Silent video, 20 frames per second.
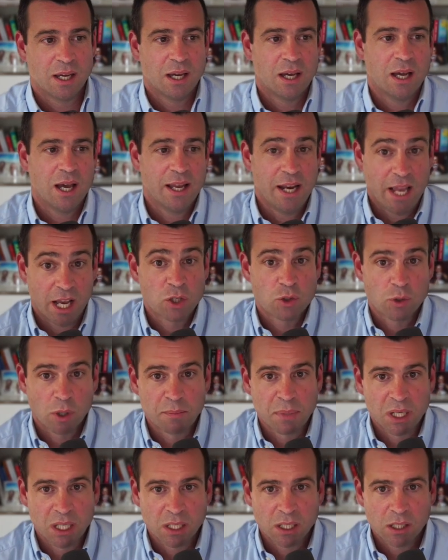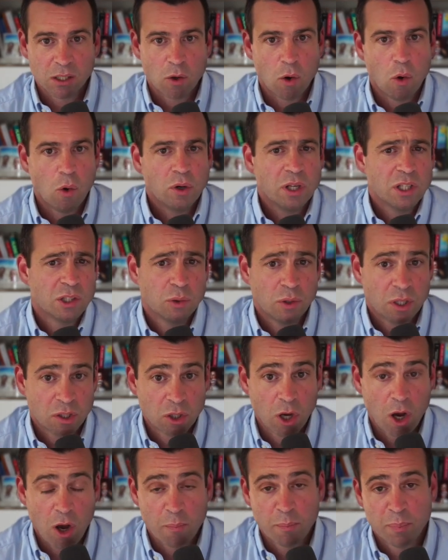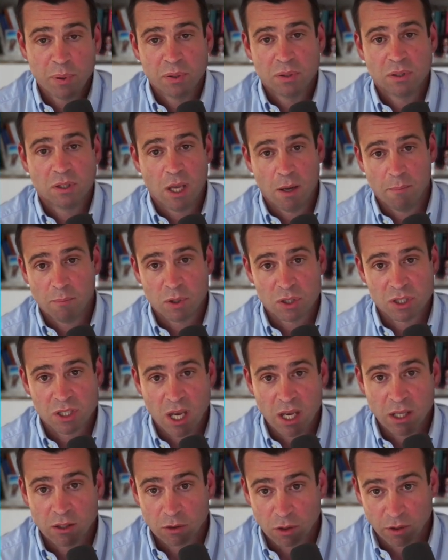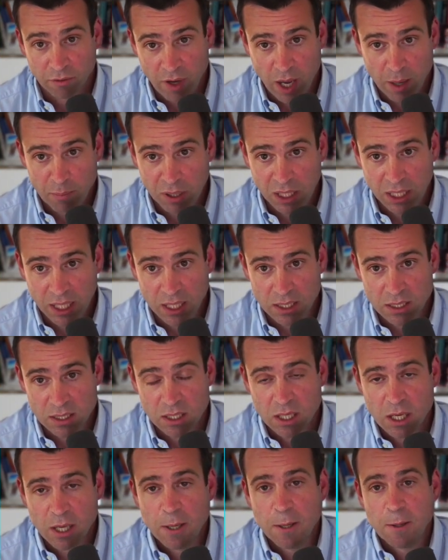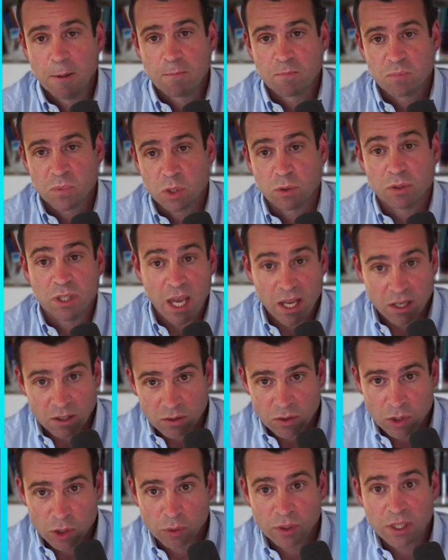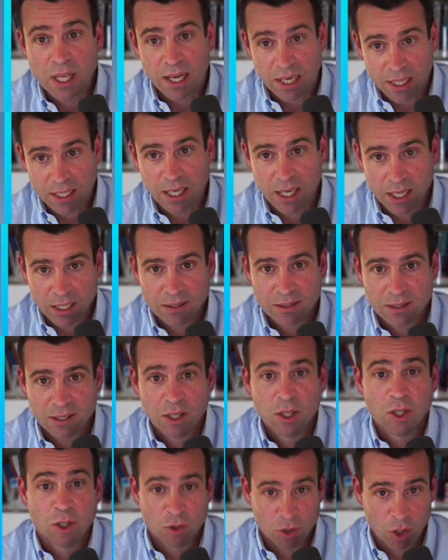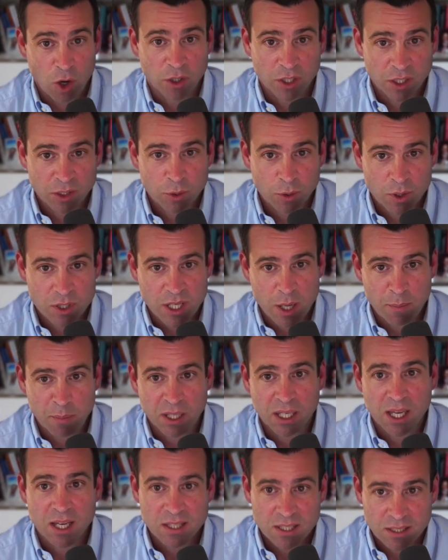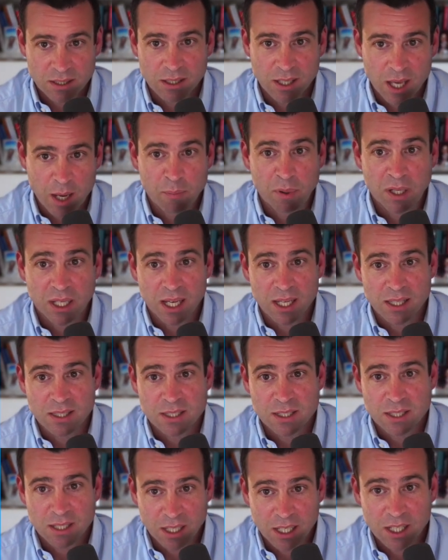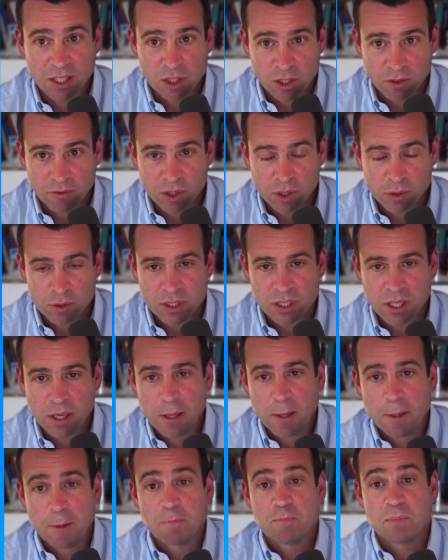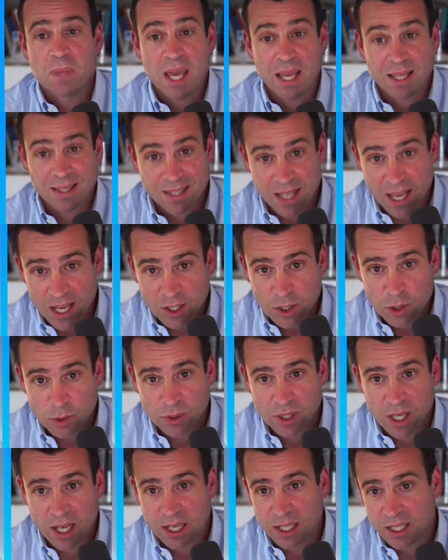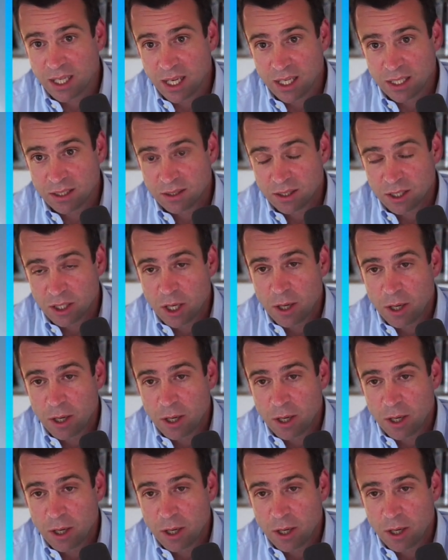an actual meeting, only to the top 10% of applicants. So then you delegate talking to those applicants, the applicants' interviews, and then you delegate